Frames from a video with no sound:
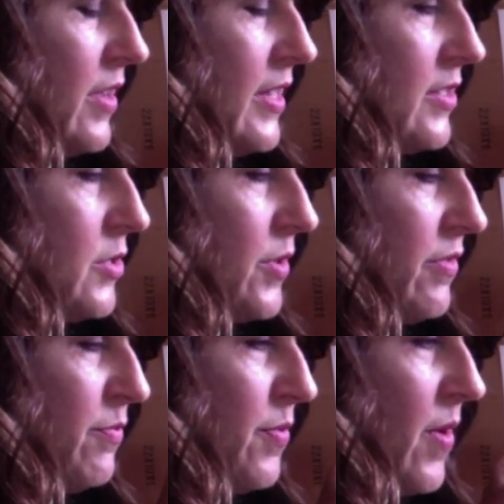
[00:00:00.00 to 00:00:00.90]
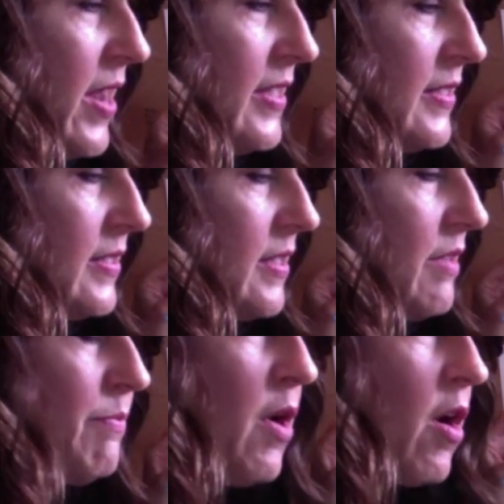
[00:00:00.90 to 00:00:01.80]
and it sort of breaks
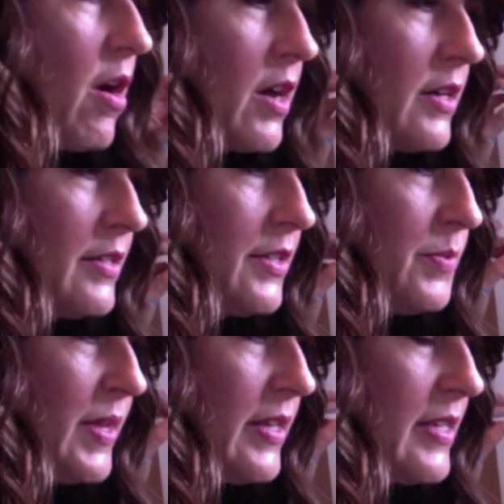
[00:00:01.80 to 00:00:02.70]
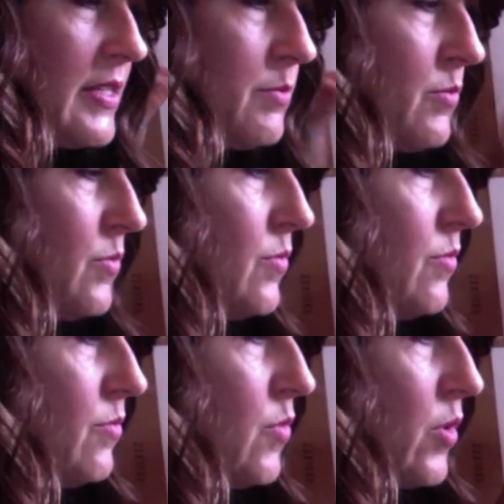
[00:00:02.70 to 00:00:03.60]
apart a little bit and gets
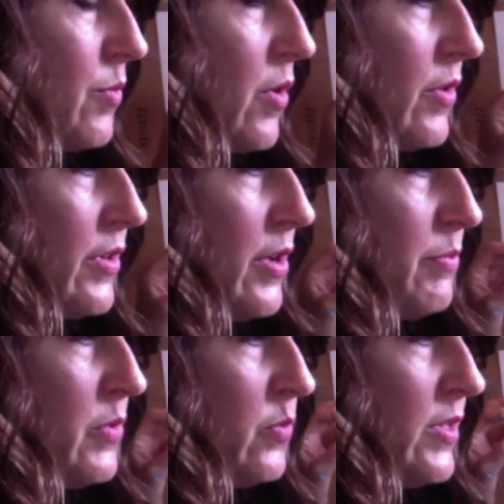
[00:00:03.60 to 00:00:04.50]
more broken up and